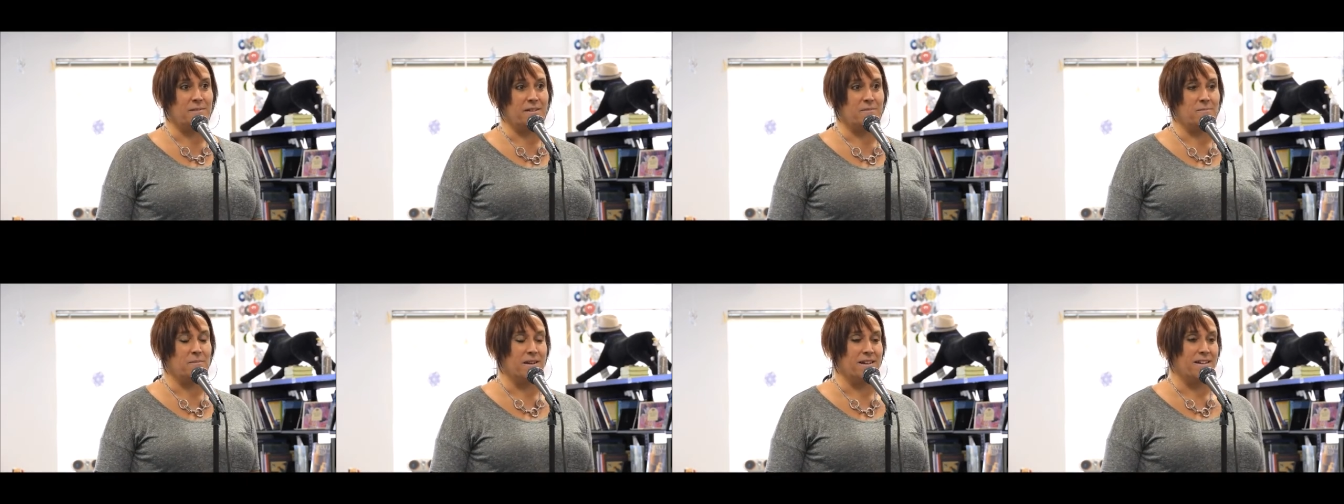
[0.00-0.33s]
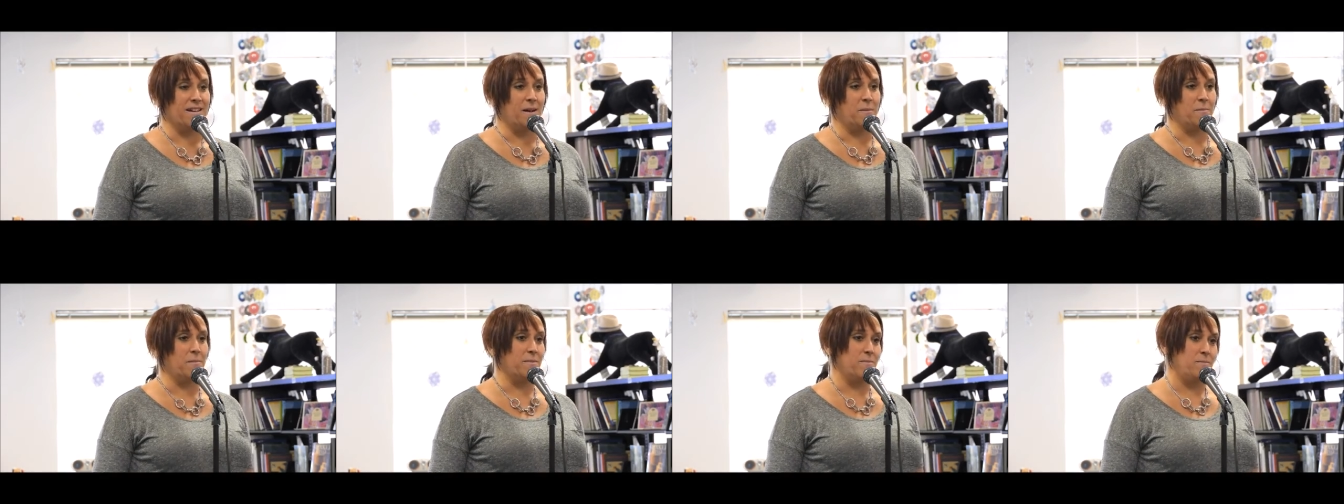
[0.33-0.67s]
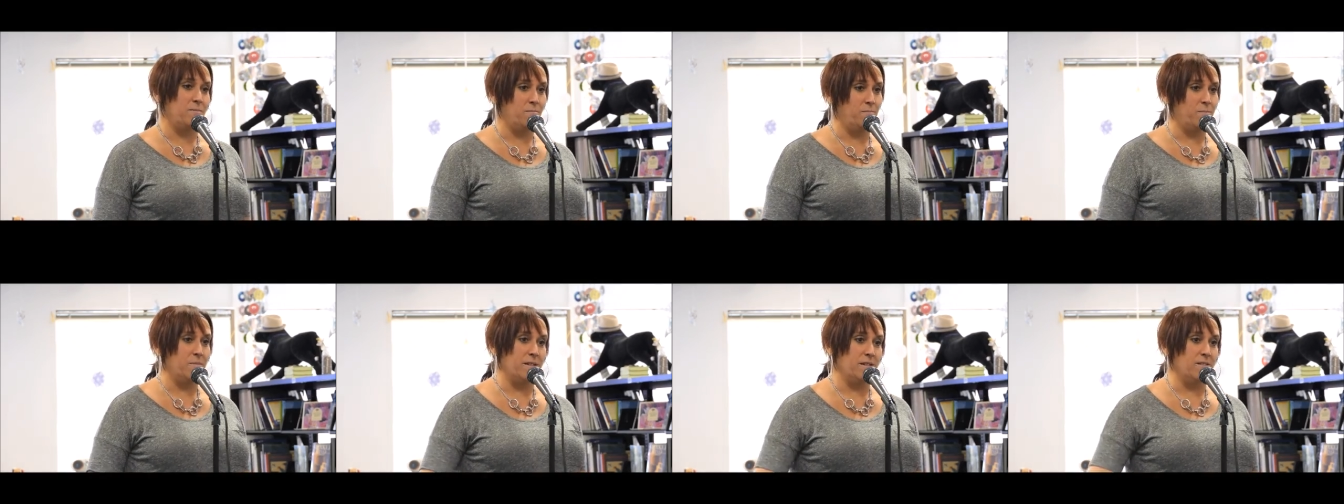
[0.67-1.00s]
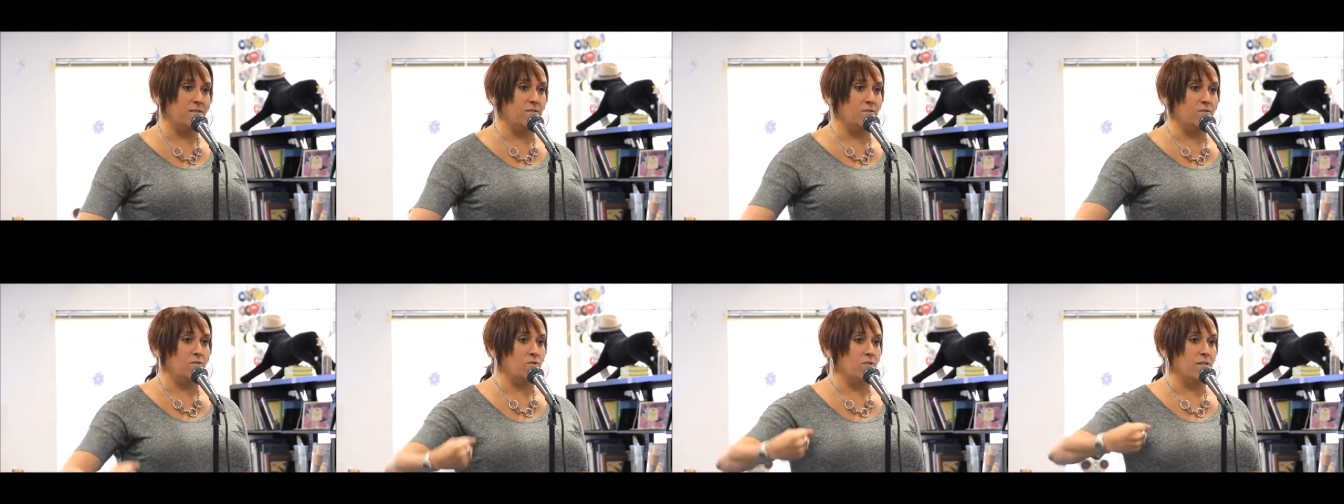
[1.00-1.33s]
but I'm a big,
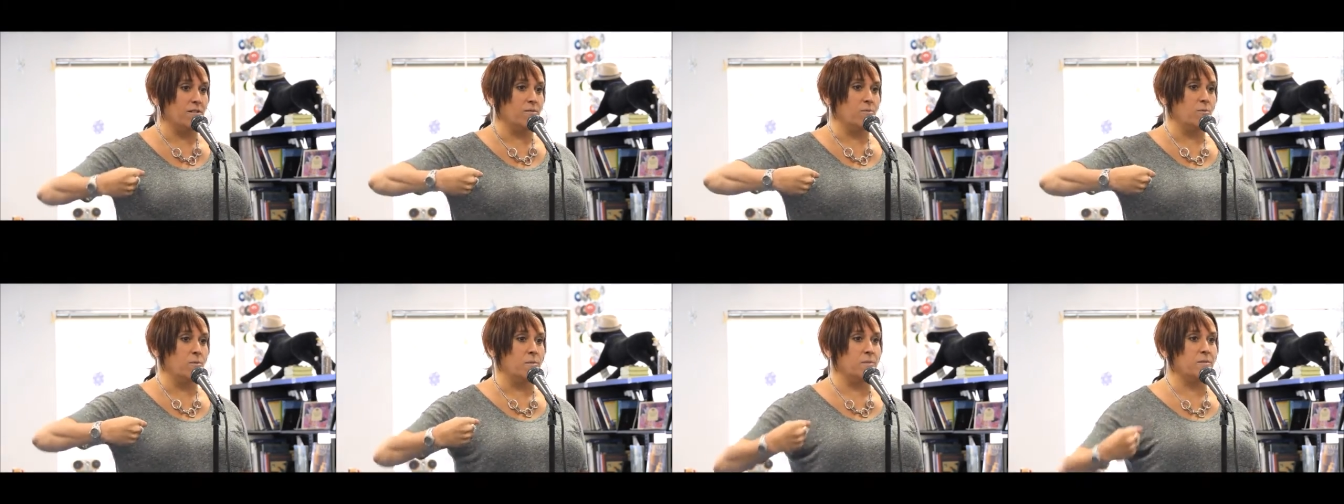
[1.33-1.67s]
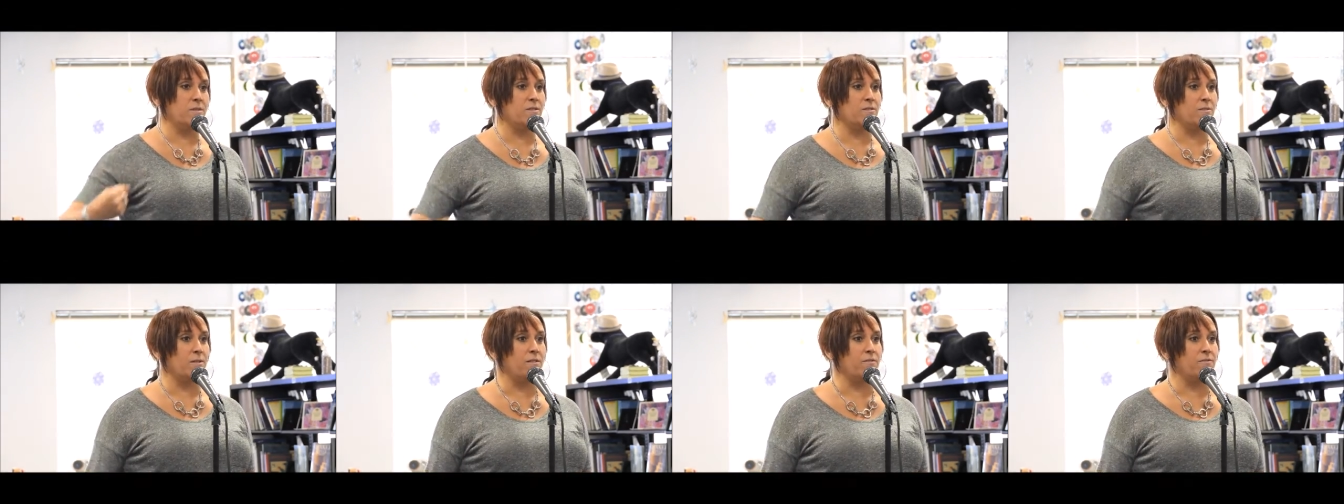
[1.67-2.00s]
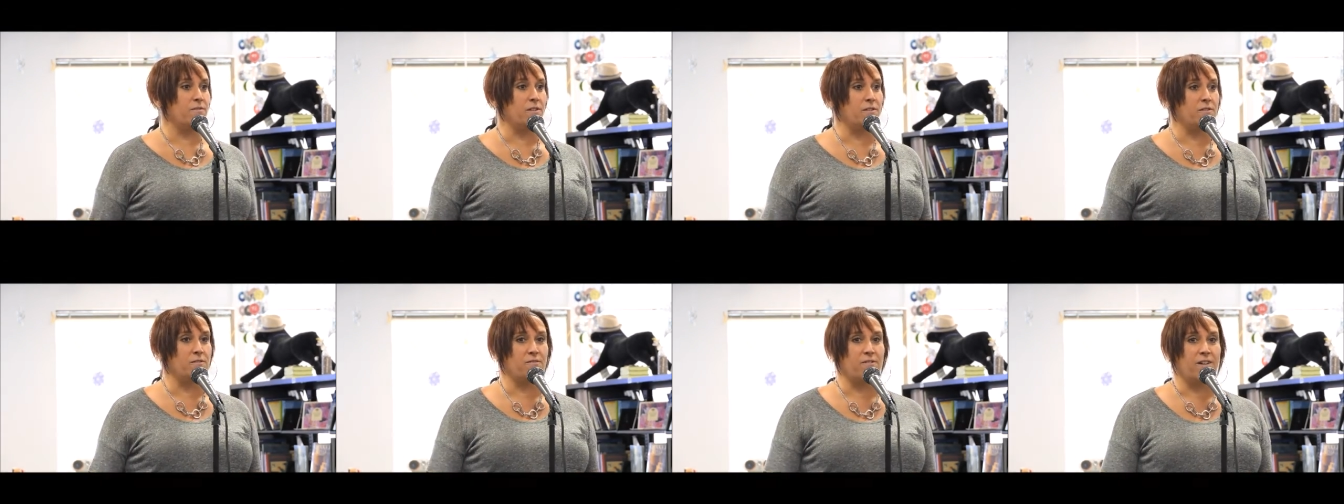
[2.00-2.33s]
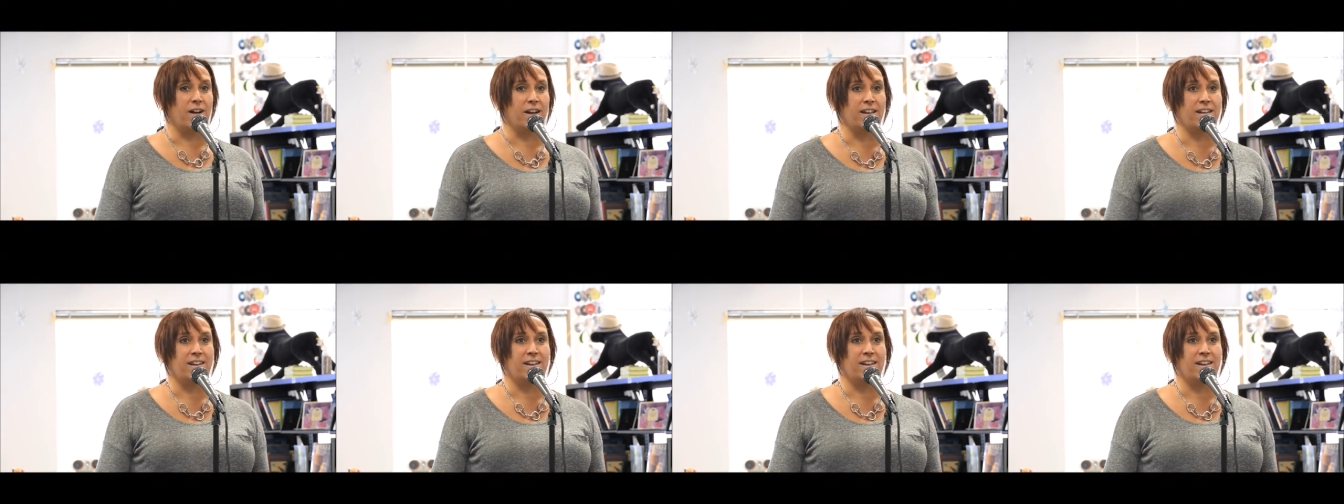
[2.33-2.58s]
strong woman, so I felt fine.